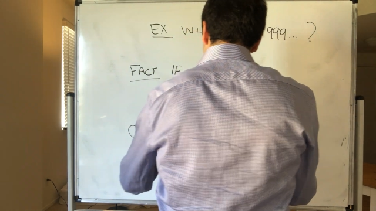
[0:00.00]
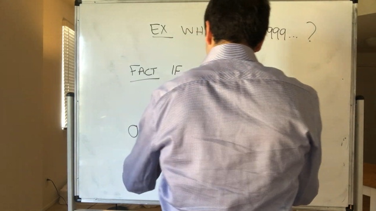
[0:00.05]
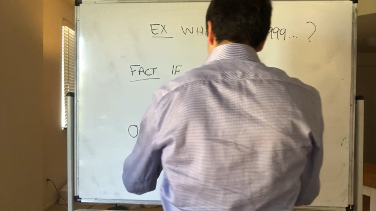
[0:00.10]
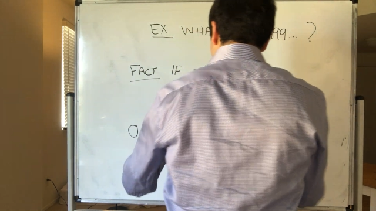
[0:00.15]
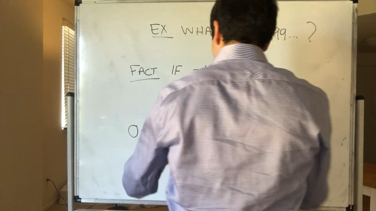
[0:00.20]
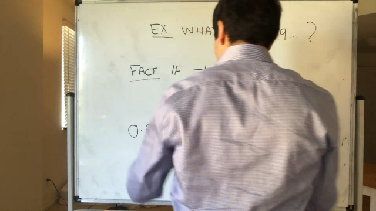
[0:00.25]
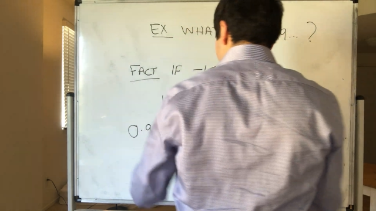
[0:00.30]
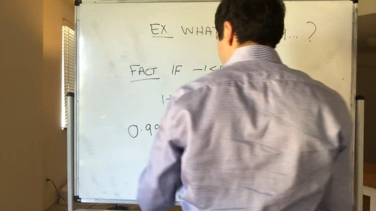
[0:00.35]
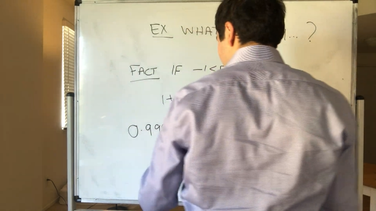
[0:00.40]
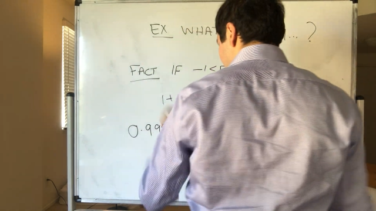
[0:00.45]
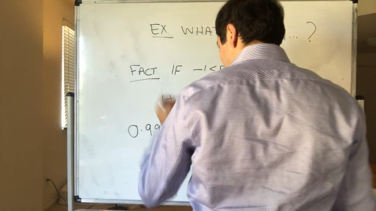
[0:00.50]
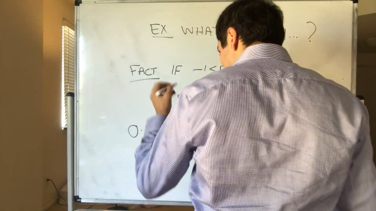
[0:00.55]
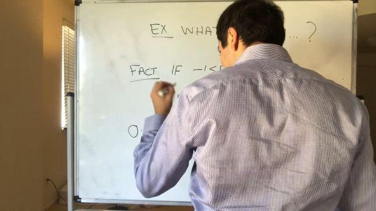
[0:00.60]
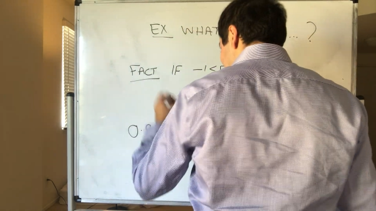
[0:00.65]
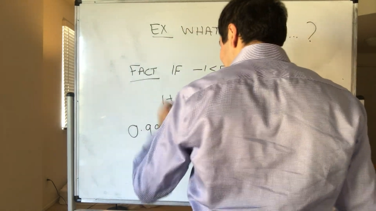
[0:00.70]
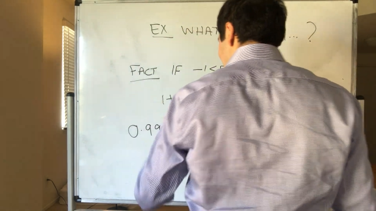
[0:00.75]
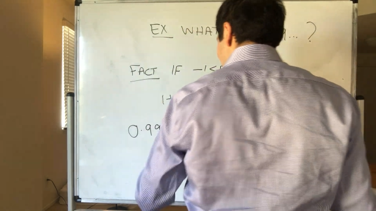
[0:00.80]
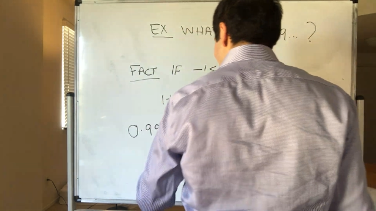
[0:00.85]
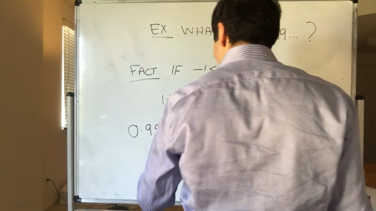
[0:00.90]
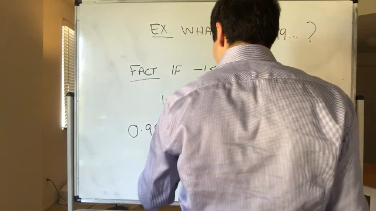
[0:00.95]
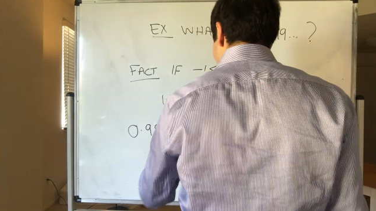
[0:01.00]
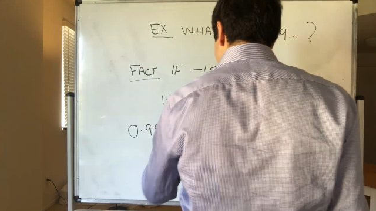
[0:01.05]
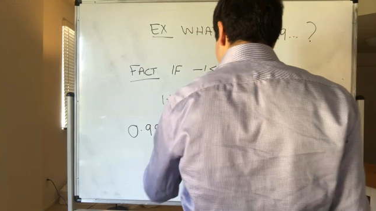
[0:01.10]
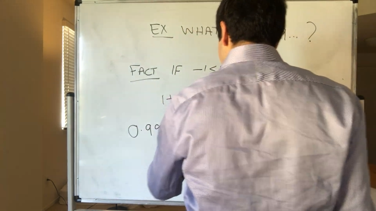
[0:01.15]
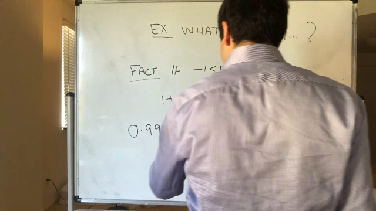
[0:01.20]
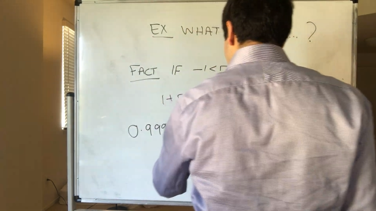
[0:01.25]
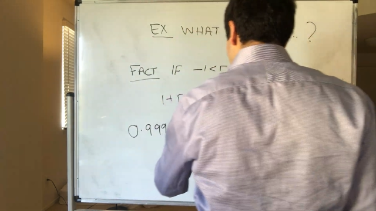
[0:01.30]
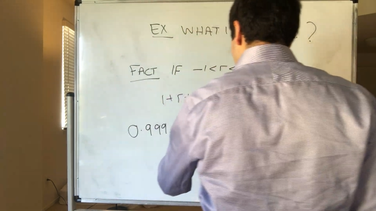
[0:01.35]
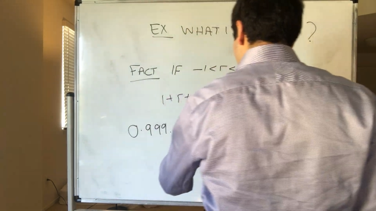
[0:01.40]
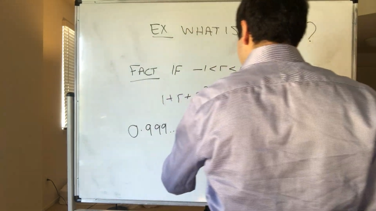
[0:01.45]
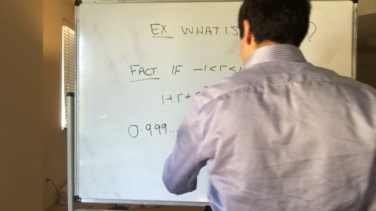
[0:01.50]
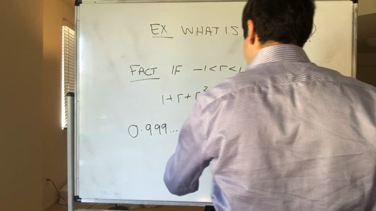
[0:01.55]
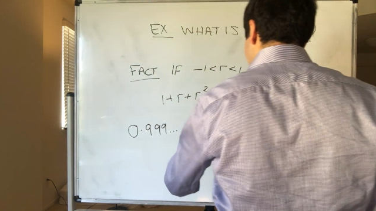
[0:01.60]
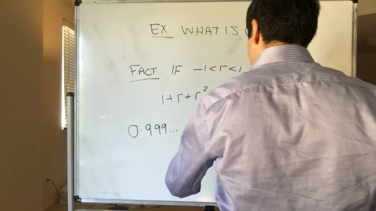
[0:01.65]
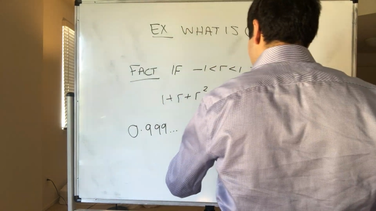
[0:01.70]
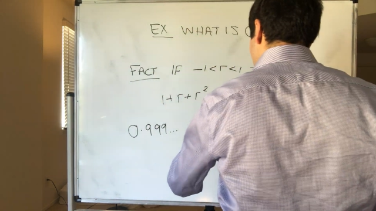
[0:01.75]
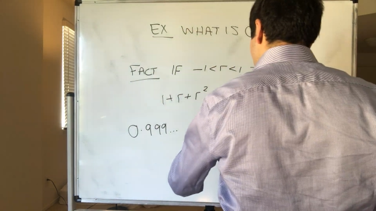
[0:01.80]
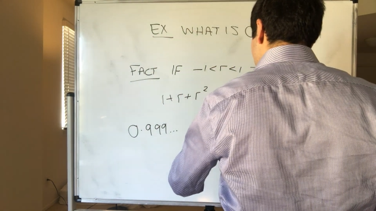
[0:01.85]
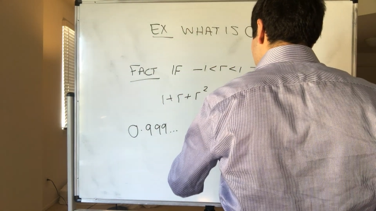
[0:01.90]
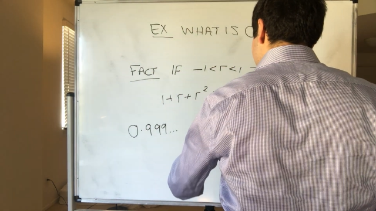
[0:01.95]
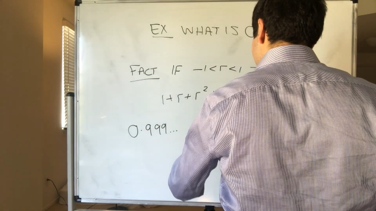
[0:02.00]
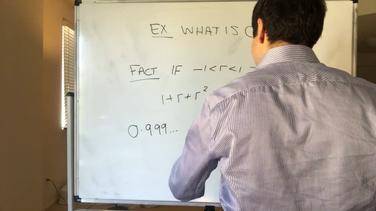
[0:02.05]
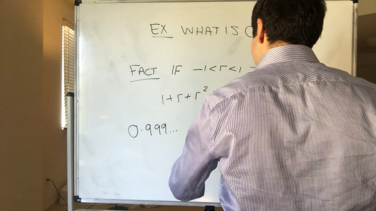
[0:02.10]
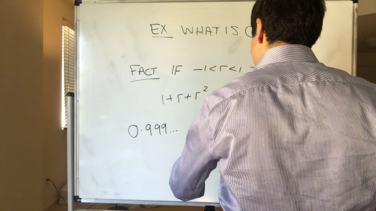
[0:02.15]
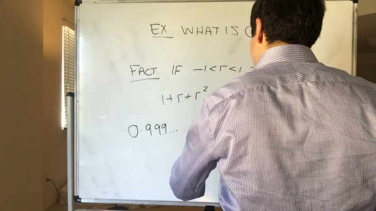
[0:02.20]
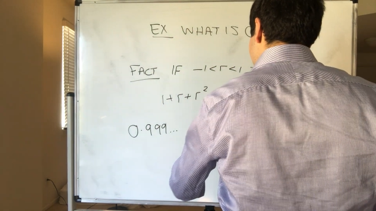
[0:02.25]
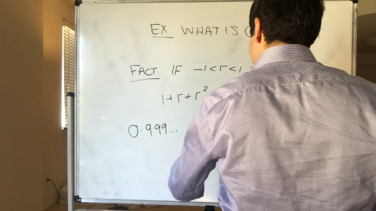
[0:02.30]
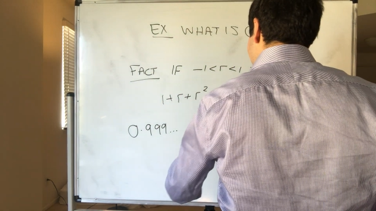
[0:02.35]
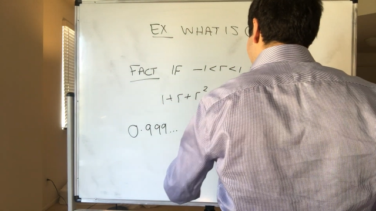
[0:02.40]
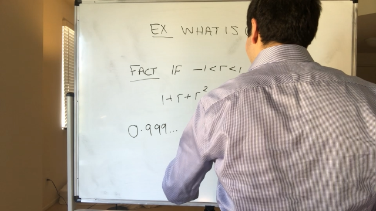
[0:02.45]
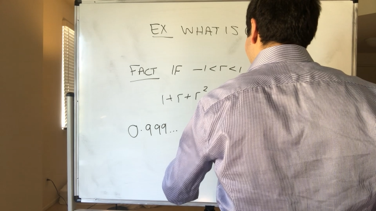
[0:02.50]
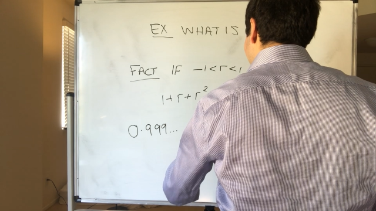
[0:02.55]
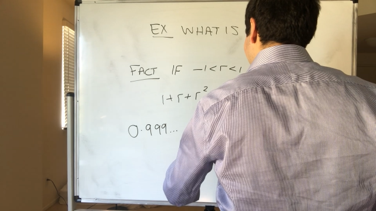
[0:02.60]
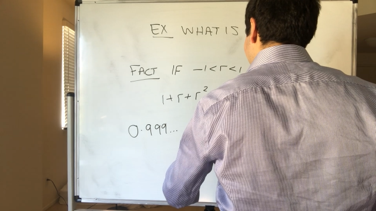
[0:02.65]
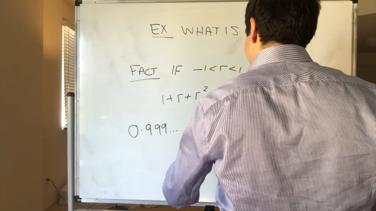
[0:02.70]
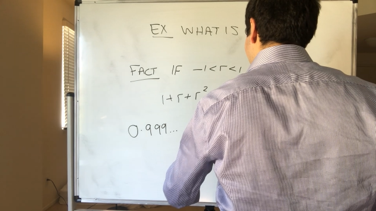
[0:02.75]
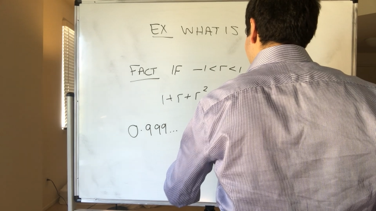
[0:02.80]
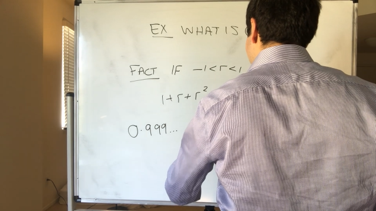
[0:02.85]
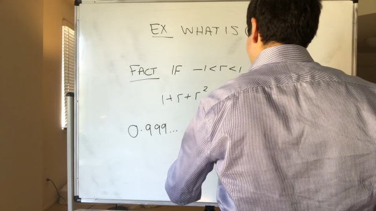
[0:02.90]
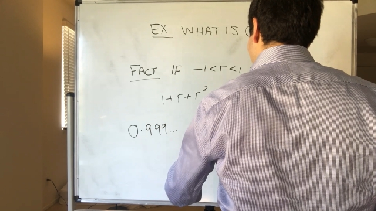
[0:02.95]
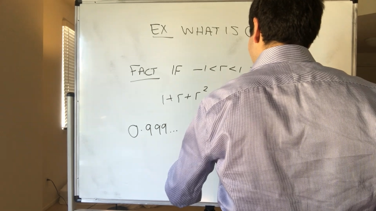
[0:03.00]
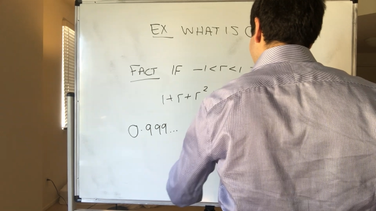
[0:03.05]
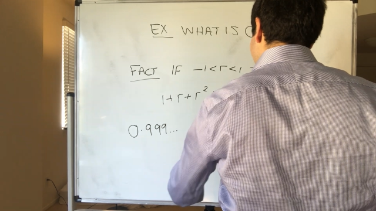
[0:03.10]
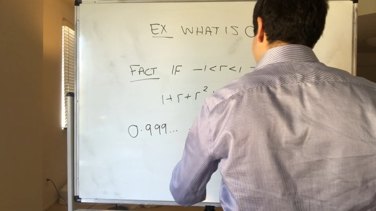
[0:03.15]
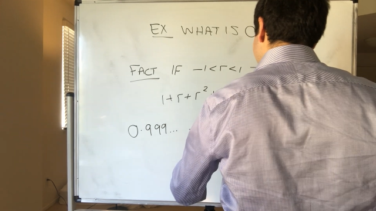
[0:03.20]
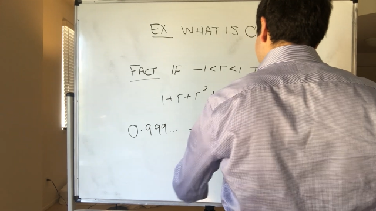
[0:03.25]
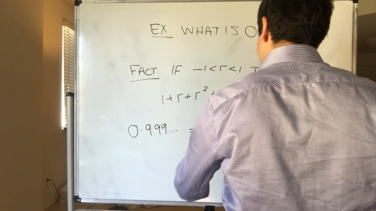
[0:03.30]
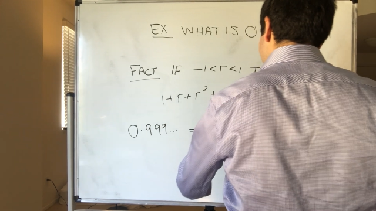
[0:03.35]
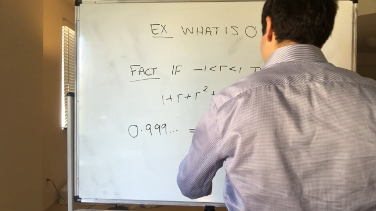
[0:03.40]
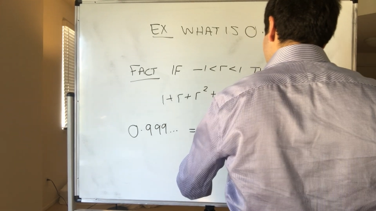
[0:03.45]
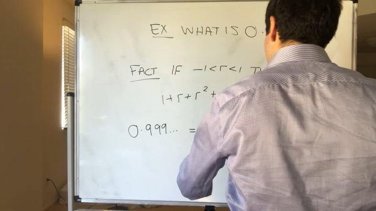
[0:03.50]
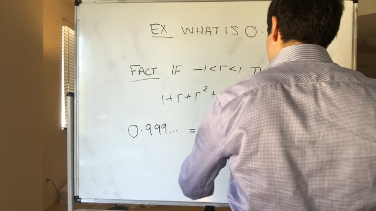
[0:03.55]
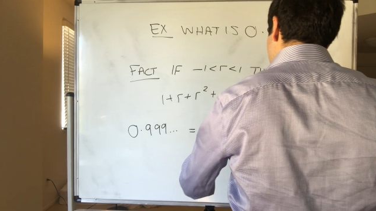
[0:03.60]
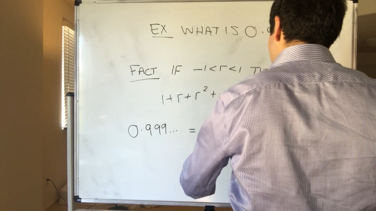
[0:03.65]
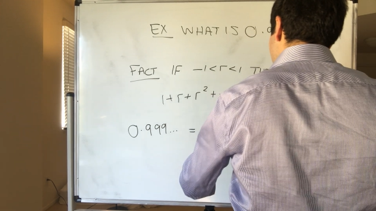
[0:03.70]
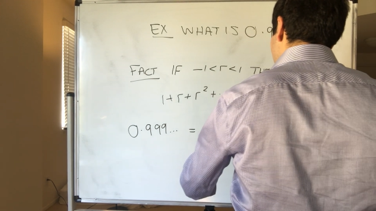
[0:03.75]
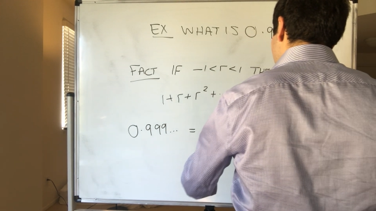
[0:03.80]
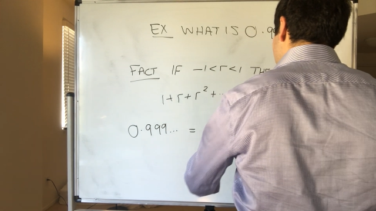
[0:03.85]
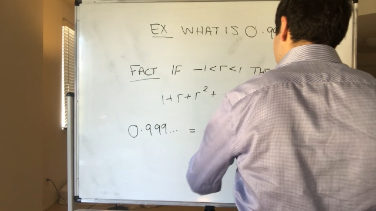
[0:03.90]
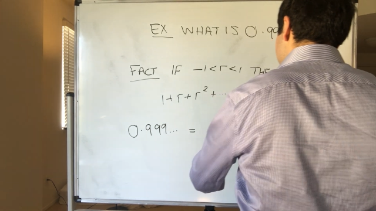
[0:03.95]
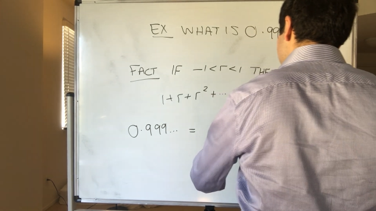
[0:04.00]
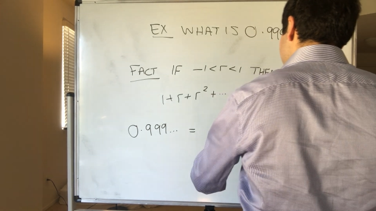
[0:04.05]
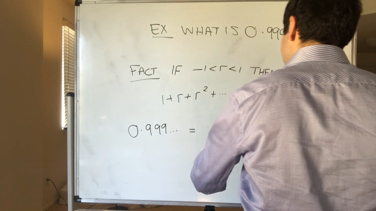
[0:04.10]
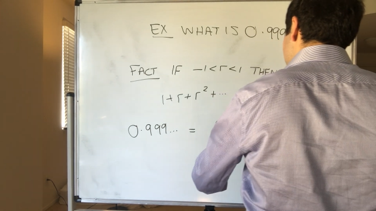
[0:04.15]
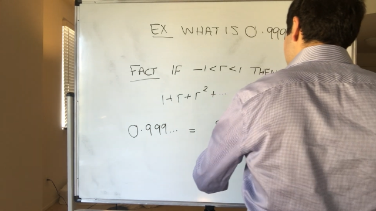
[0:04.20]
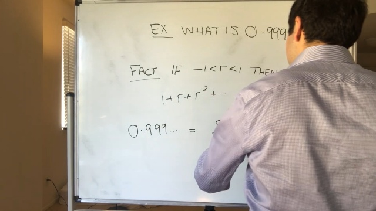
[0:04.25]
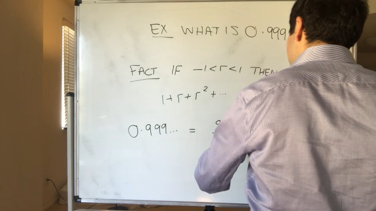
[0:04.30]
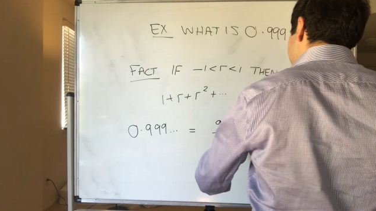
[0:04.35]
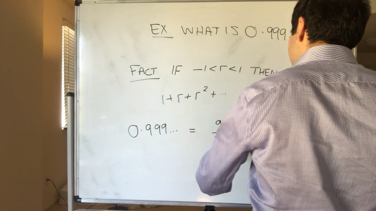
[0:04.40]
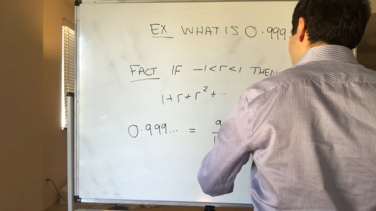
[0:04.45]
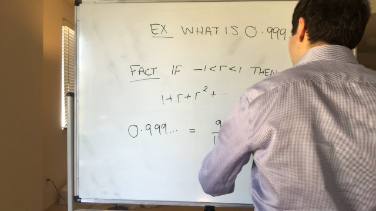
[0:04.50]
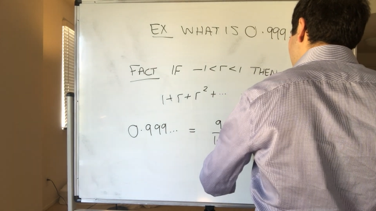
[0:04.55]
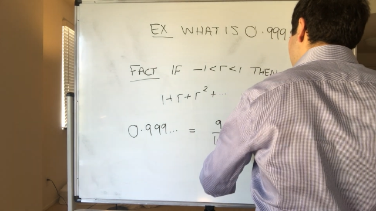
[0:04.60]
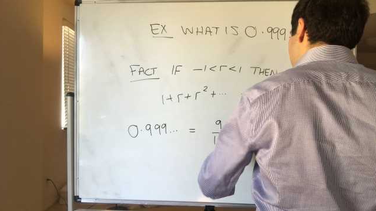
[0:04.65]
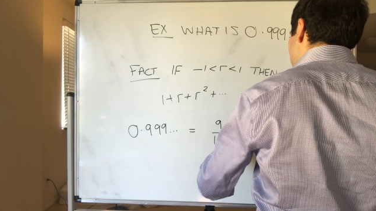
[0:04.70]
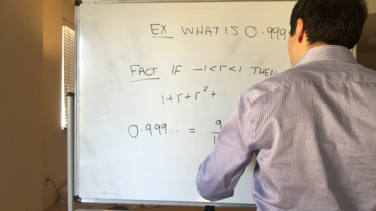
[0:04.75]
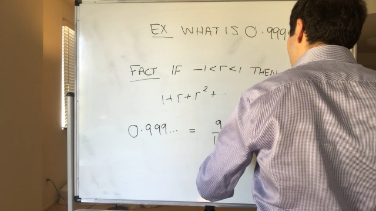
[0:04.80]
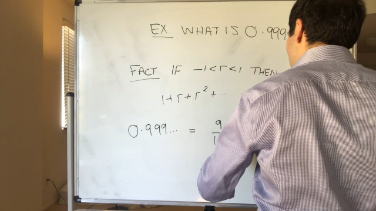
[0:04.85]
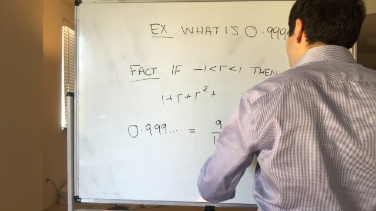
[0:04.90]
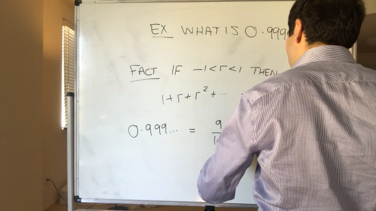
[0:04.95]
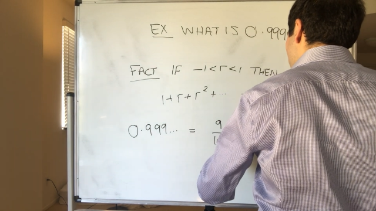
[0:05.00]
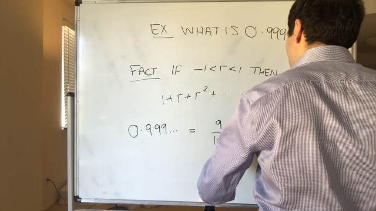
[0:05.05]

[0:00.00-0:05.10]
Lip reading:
Nobody's mouth can be seen.